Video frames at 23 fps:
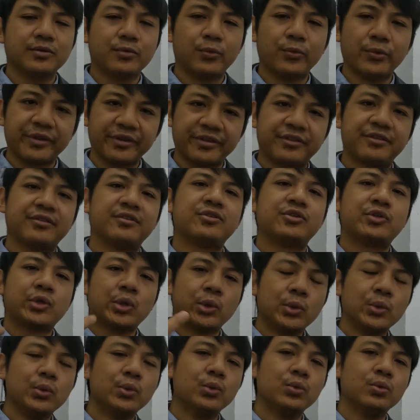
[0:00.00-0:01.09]
with
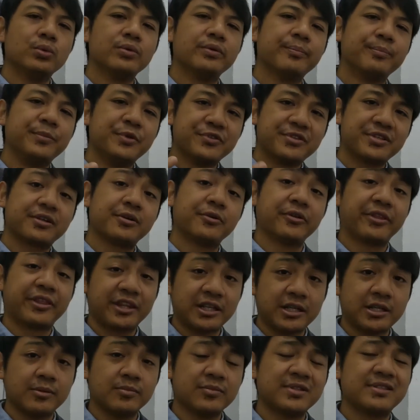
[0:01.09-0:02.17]
two musical
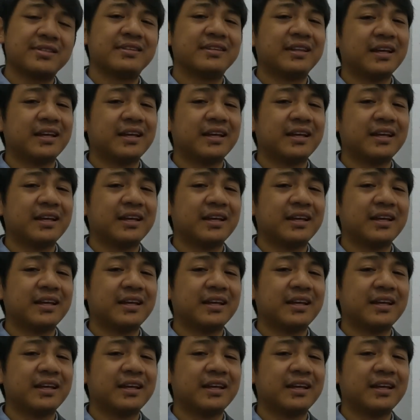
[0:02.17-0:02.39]
themes